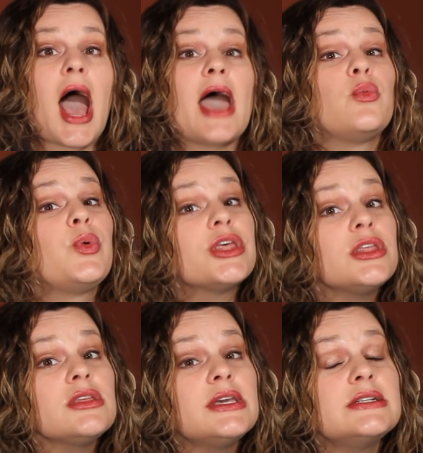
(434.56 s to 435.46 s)
I
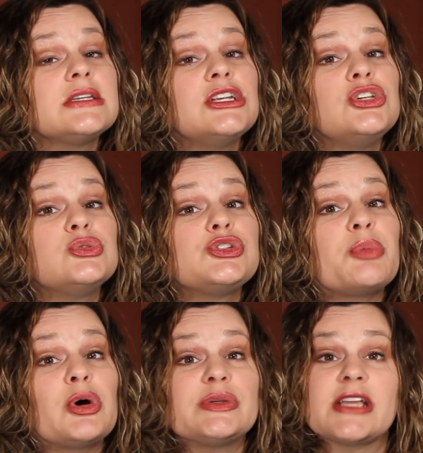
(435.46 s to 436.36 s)
will continue to
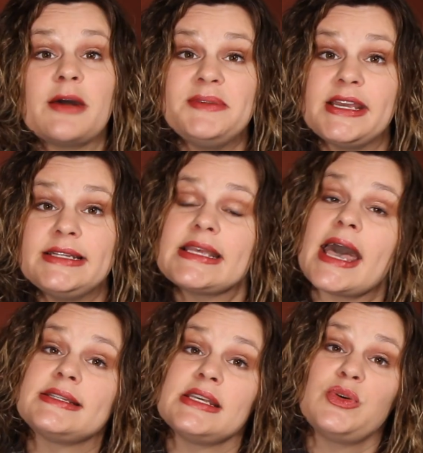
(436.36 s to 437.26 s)
post updates
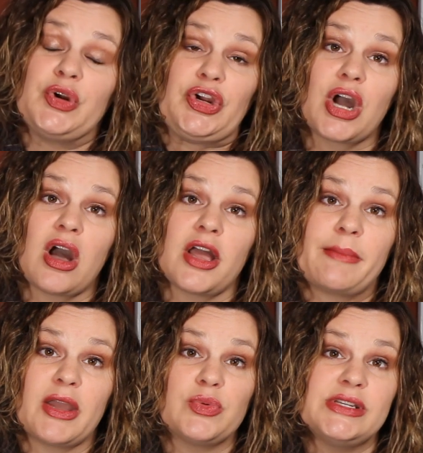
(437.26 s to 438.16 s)
as I work on
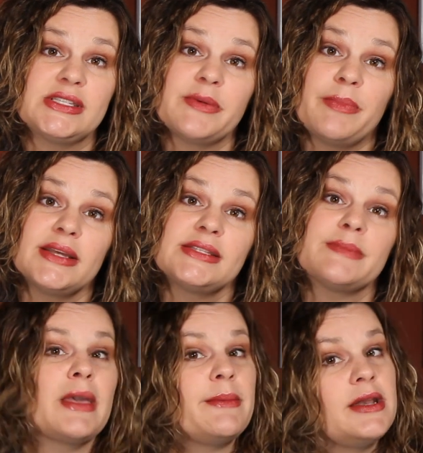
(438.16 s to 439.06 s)
my
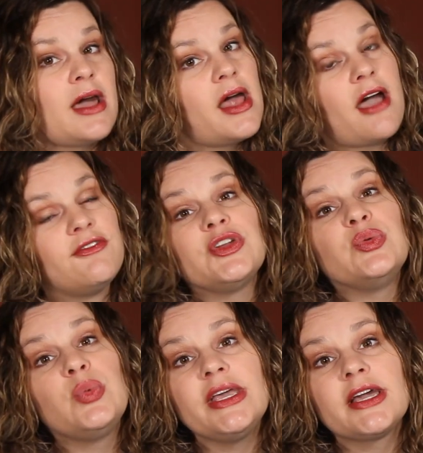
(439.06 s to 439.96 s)
resubmits, maybe not every
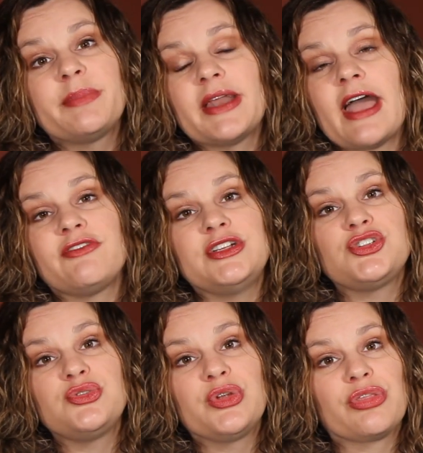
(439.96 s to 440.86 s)
week, but every
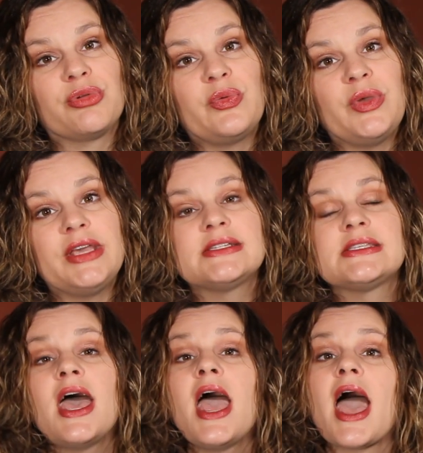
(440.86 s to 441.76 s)
2 to 3 weeks,
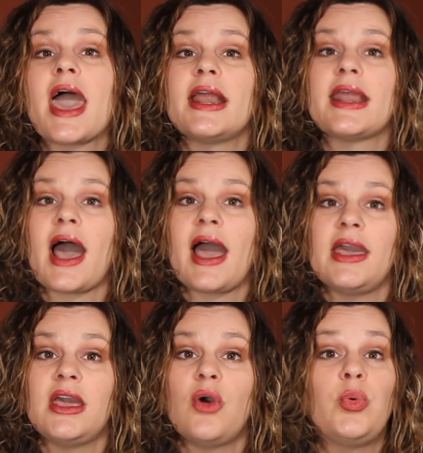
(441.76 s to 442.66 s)
and
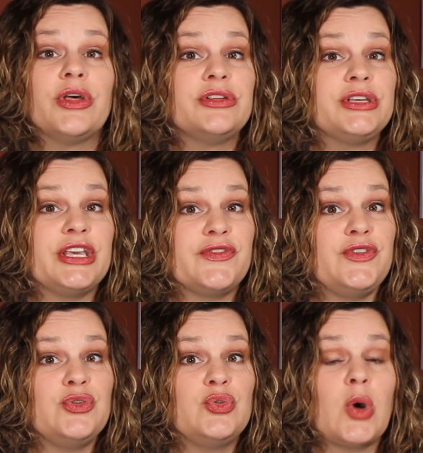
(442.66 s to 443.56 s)
I will give
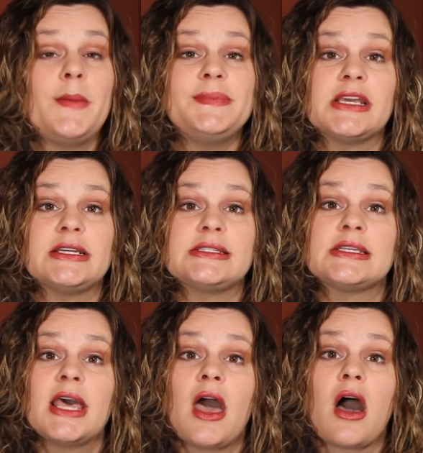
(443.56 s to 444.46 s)
you updates
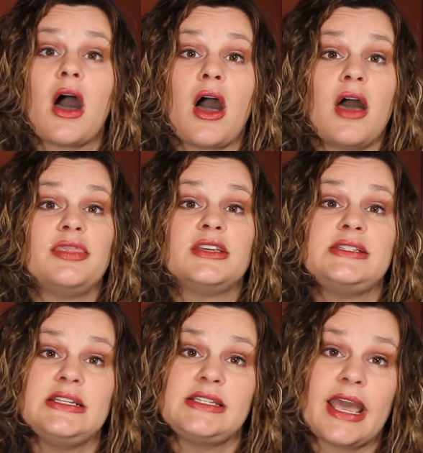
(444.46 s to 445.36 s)
on the
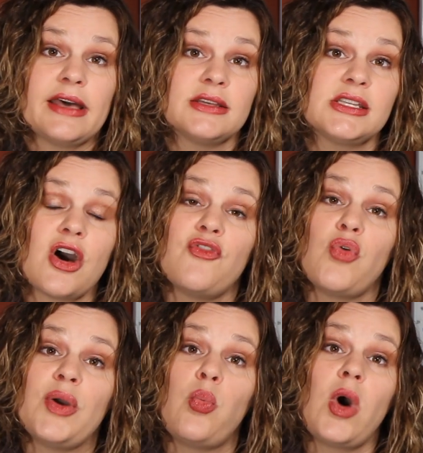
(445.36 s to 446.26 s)
details
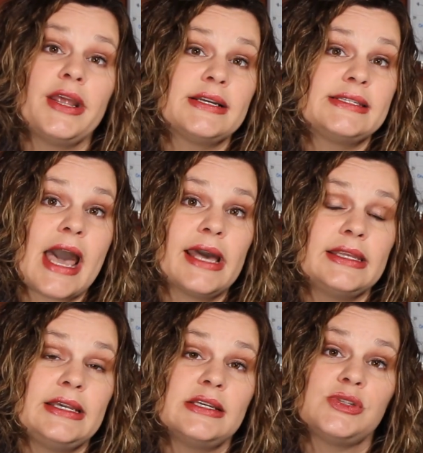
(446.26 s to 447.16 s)
of what
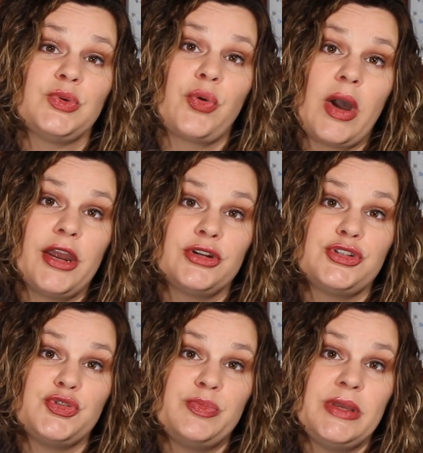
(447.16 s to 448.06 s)
exactly is required
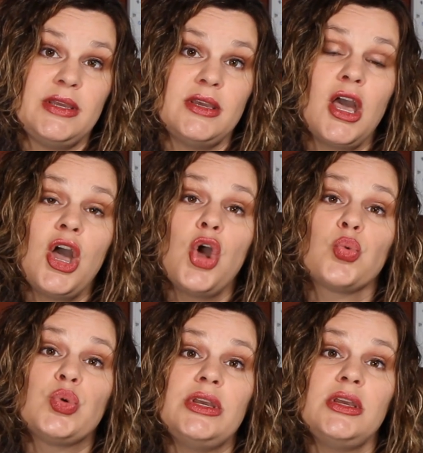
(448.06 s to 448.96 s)
to be
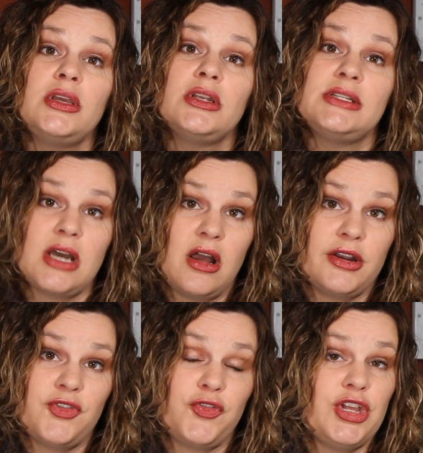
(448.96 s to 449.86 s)

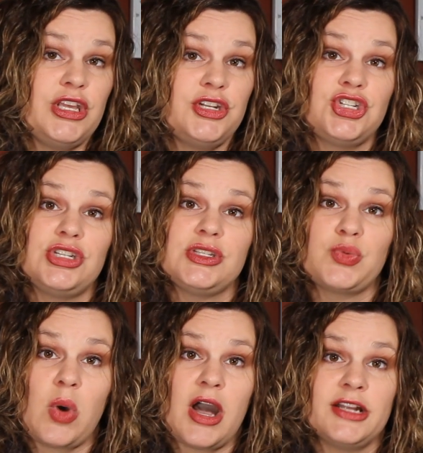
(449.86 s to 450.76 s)
redone for each
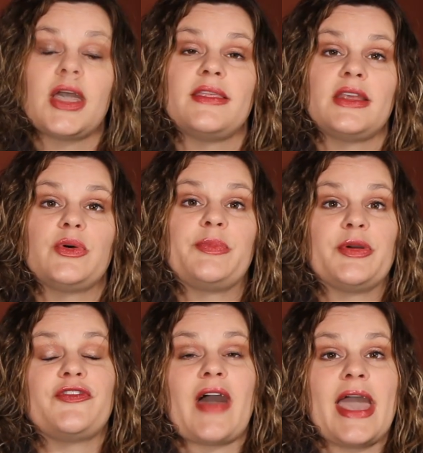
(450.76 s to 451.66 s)
swatch. And then I will
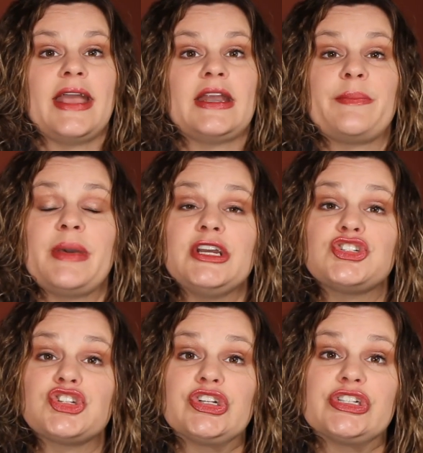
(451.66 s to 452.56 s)
provide
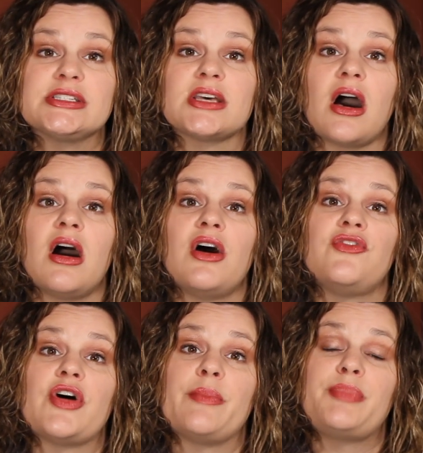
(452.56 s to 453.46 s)
pictures
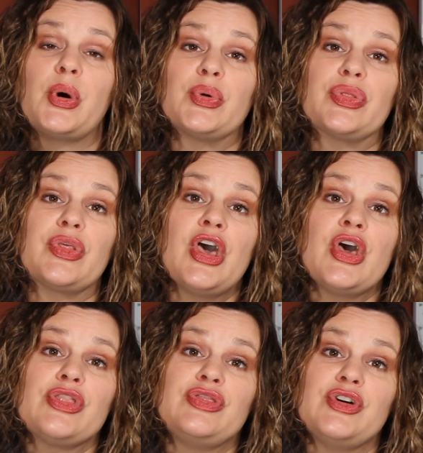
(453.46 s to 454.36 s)
of both
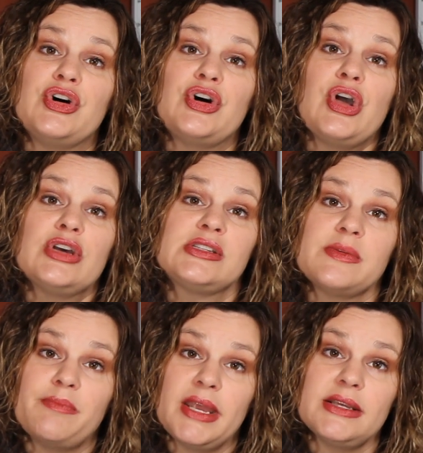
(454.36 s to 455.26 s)
the
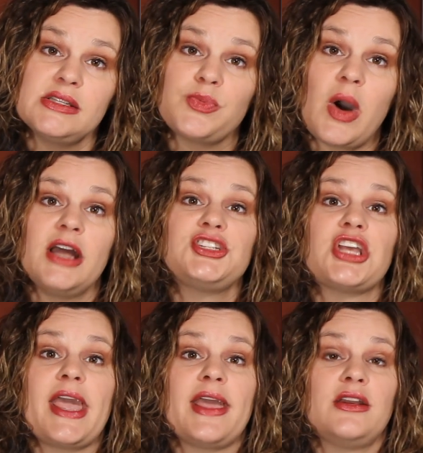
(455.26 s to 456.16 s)
submitted swatch
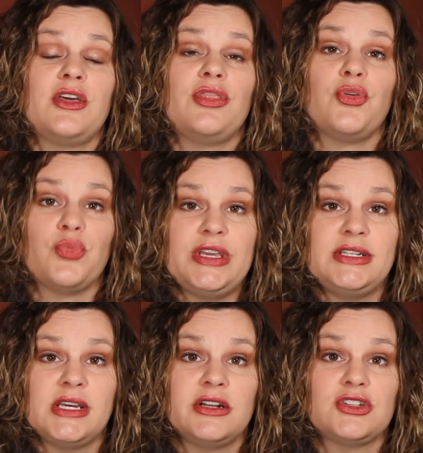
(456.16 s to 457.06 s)
and the
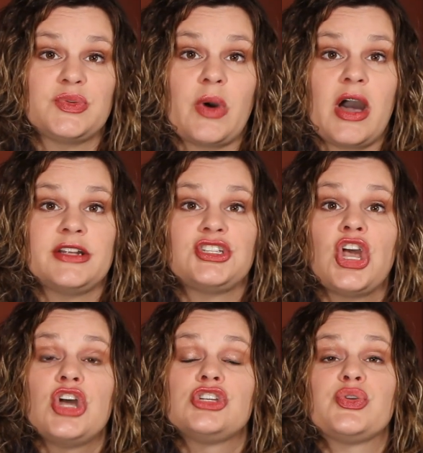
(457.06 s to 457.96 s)
redone swatch,
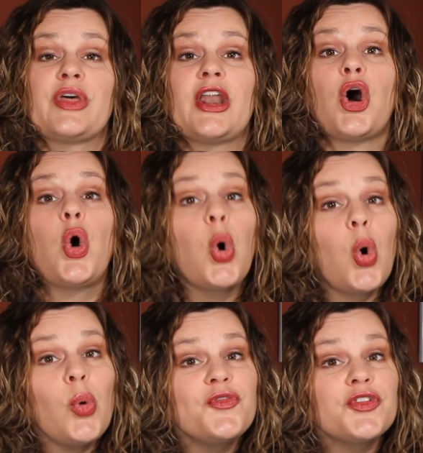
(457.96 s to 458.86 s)
so that
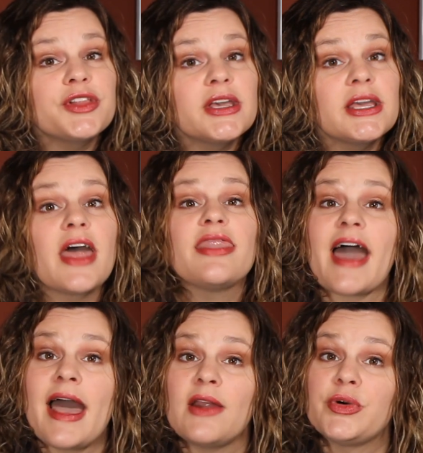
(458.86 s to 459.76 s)
hopefully
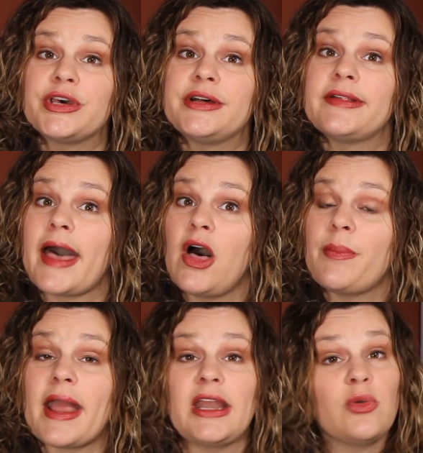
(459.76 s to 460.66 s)
that will
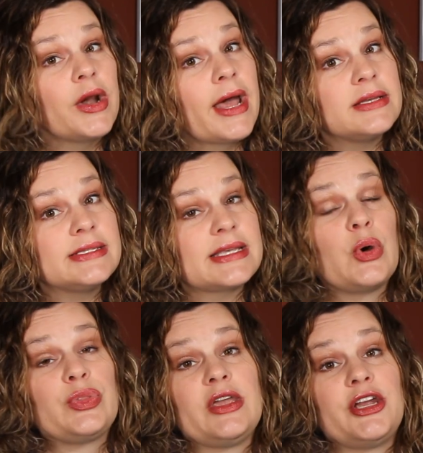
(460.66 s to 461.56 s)
help anyone else
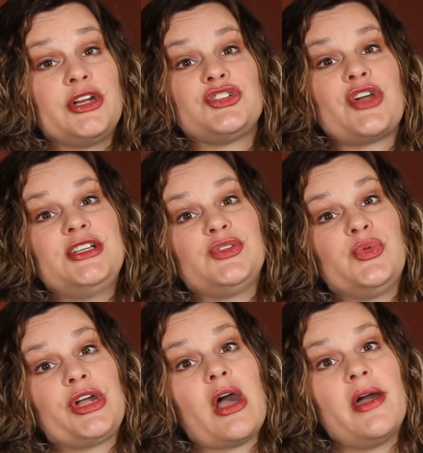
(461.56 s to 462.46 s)
out there trying to
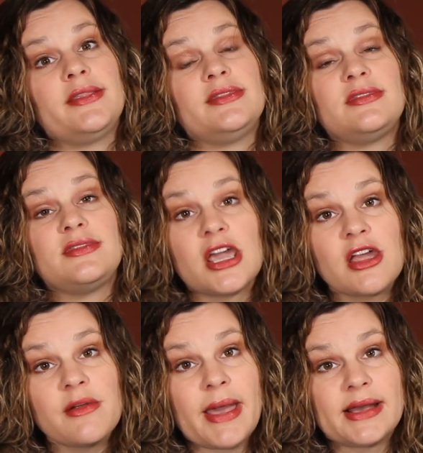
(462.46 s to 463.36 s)
work on
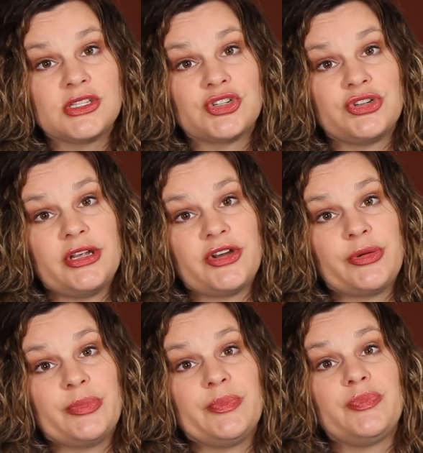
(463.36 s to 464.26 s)
their master
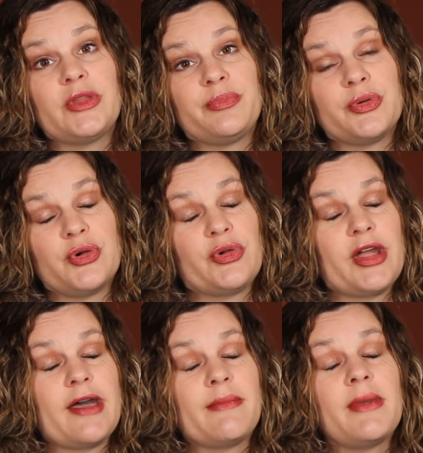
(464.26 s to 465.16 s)
knitter
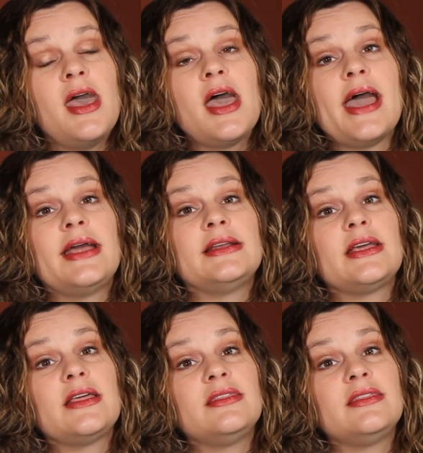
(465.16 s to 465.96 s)
program, and